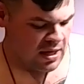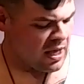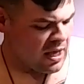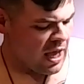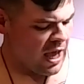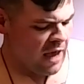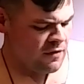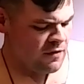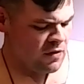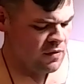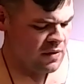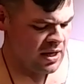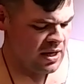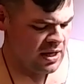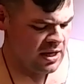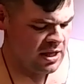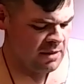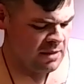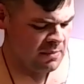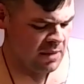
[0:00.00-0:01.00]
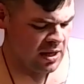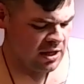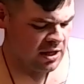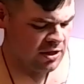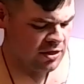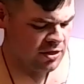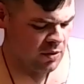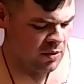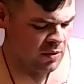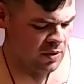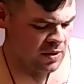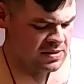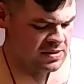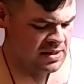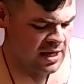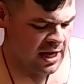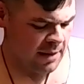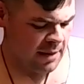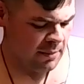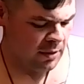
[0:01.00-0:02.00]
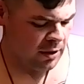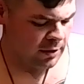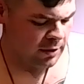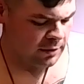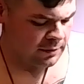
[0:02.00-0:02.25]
Have you hidden the mighty Thor's hammer?"